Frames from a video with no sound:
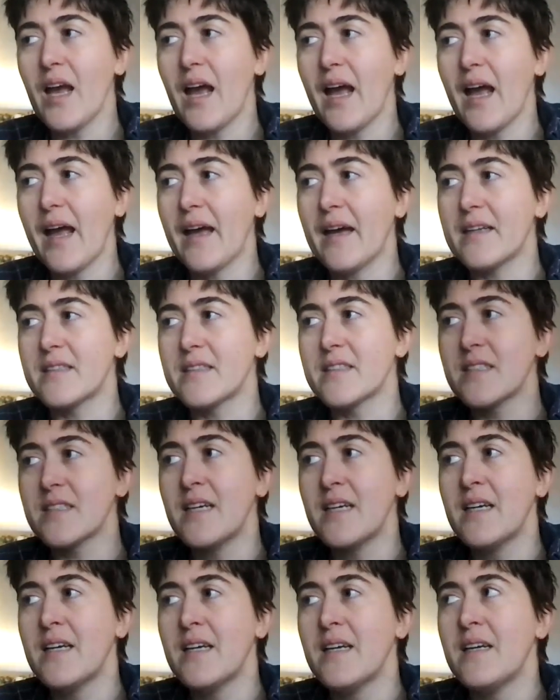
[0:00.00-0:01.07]
and
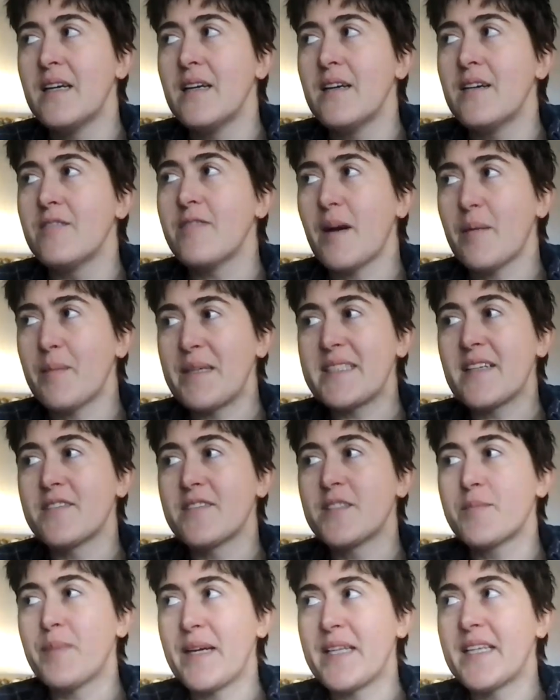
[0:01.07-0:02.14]
found myself
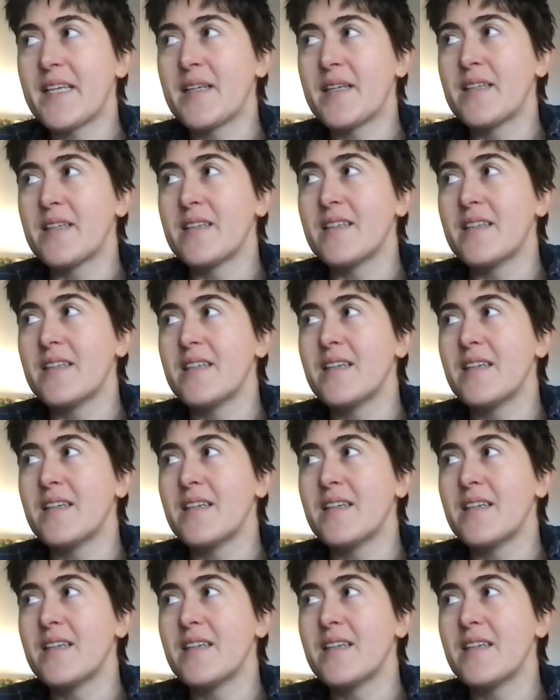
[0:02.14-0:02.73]
spending